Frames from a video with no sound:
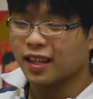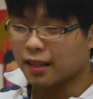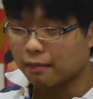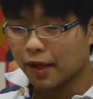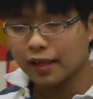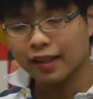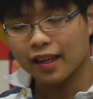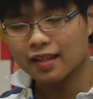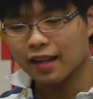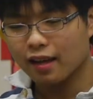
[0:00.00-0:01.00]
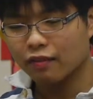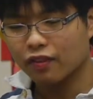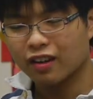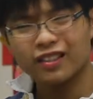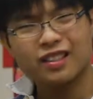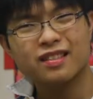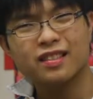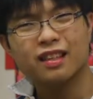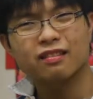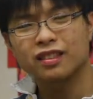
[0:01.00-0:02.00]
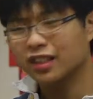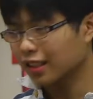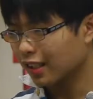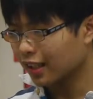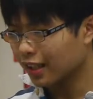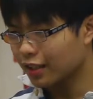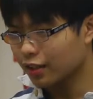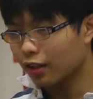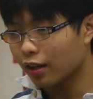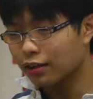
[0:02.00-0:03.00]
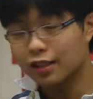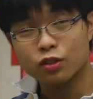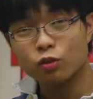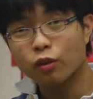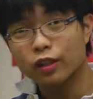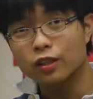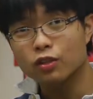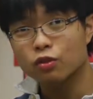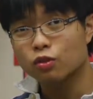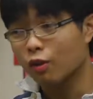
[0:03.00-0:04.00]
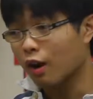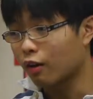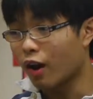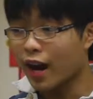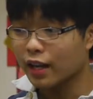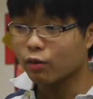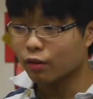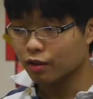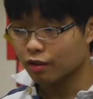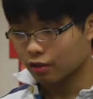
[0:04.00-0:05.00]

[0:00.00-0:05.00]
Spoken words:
In my case, I found it sounded a little distorted due to how high it was.